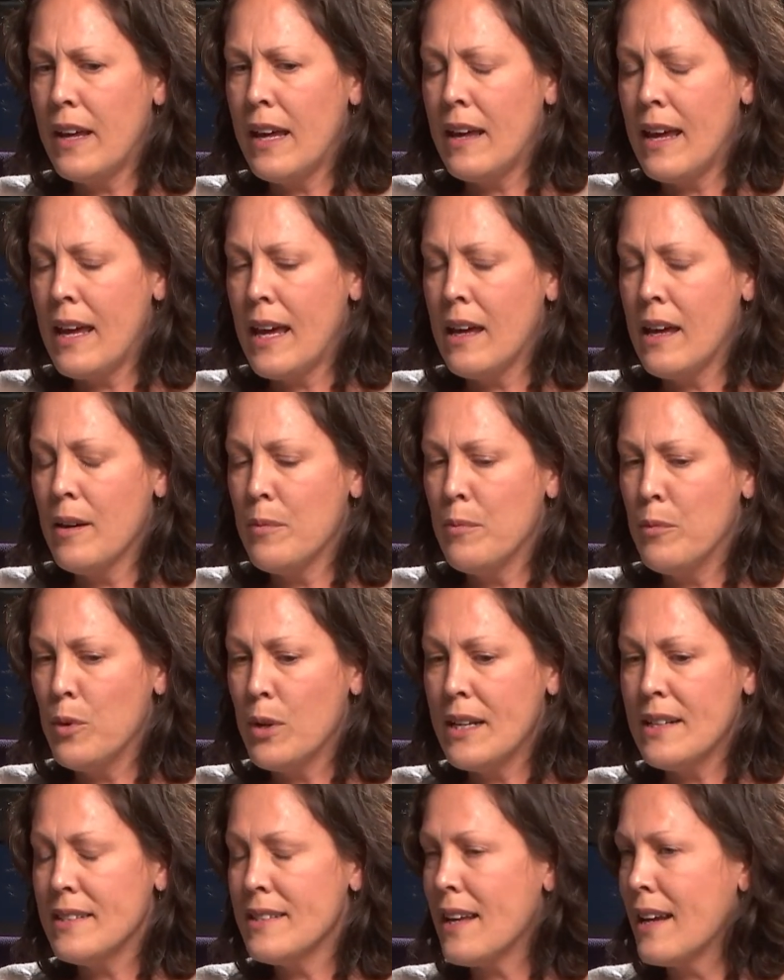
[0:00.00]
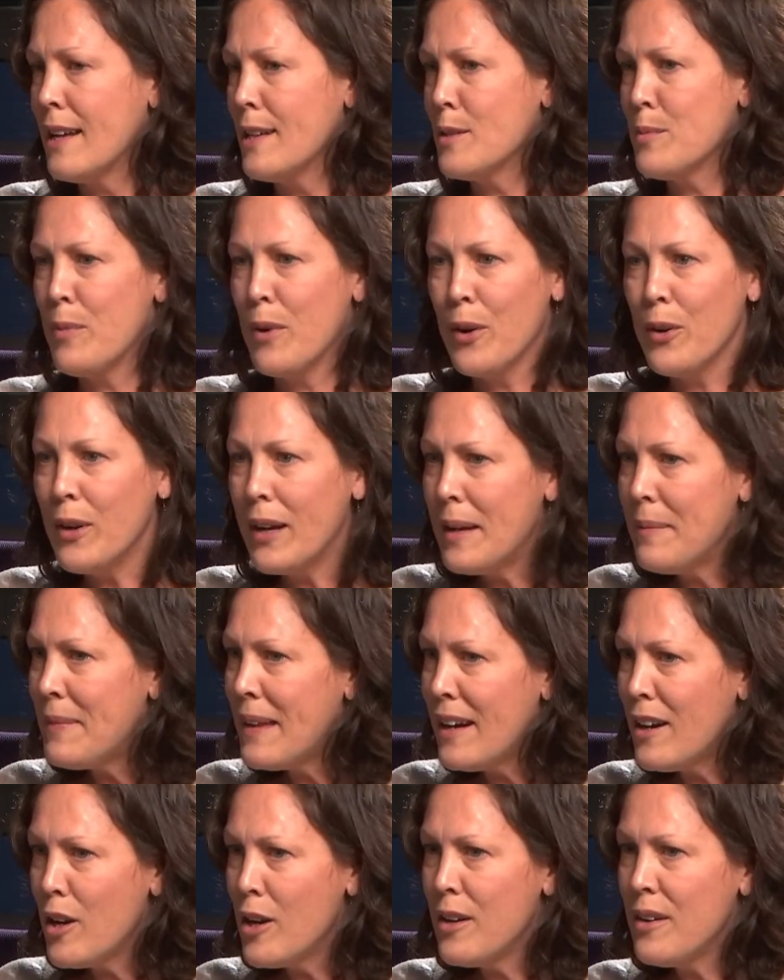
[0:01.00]
a marine science program
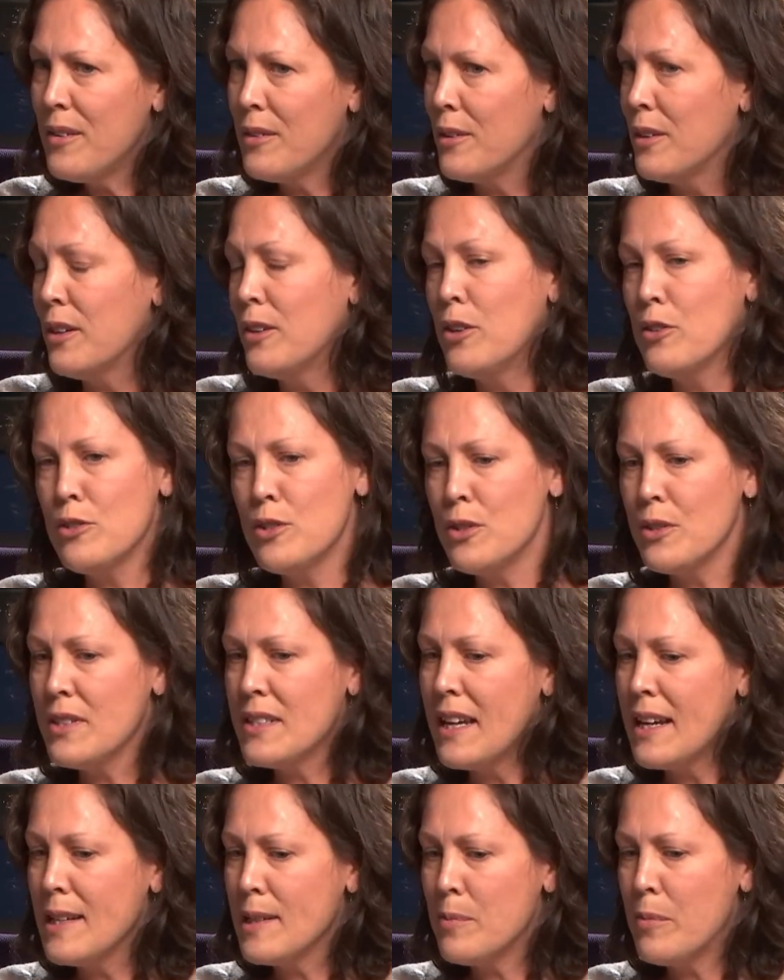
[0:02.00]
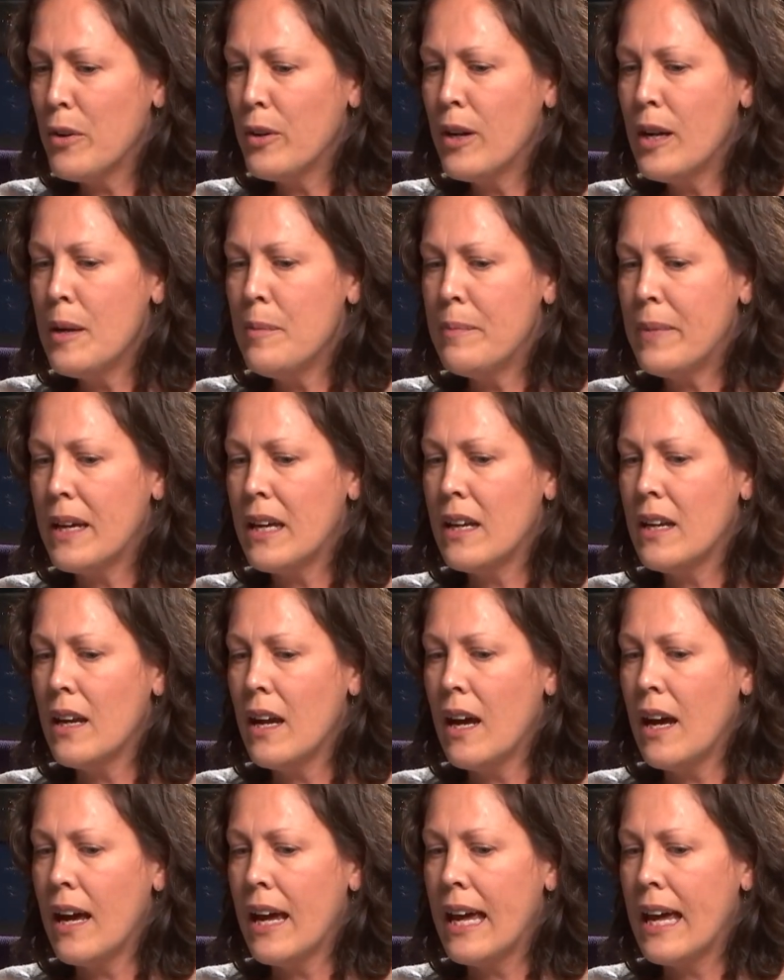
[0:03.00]
there or a coastal science program, but
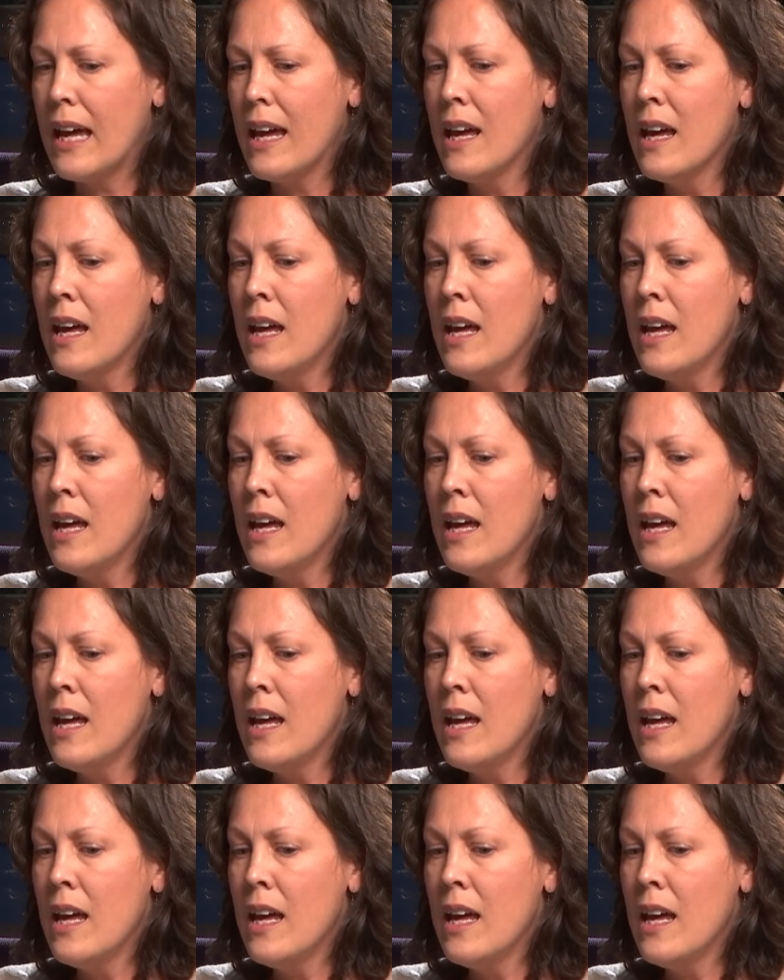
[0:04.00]
I